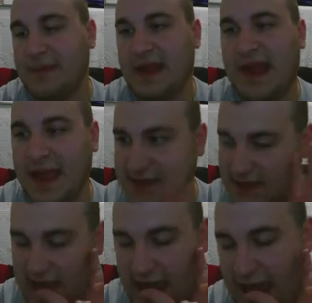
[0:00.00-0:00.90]
and I
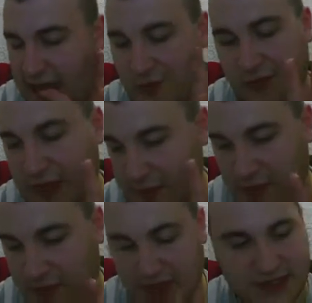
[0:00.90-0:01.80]
hate I hate when
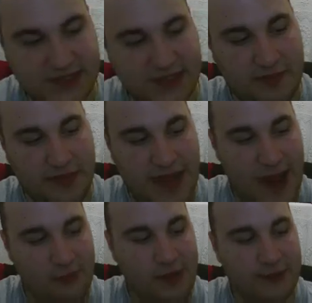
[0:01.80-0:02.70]
people bring these up, but I
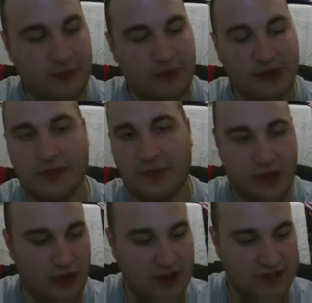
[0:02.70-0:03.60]
hate when people bring up
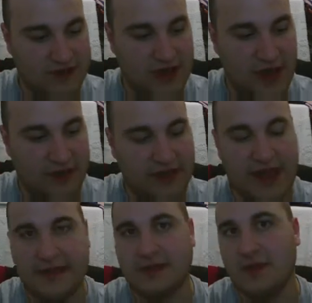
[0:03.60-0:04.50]
the cause of death.
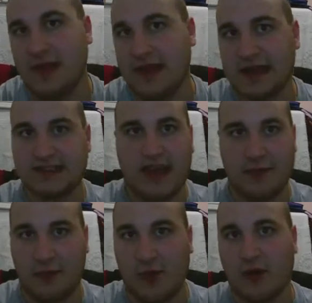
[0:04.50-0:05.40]
And to me, that's
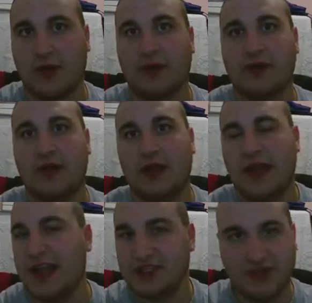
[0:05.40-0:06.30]
not important.
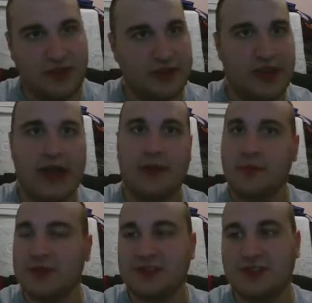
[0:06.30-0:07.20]
It's really
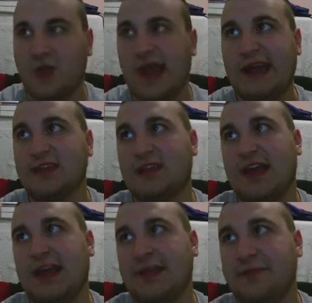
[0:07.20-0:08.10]
not because the way I look
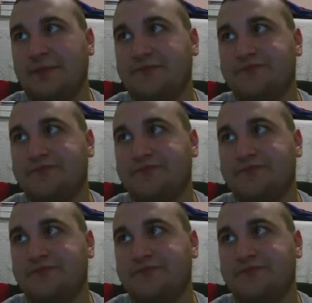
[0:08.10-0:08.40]
at it,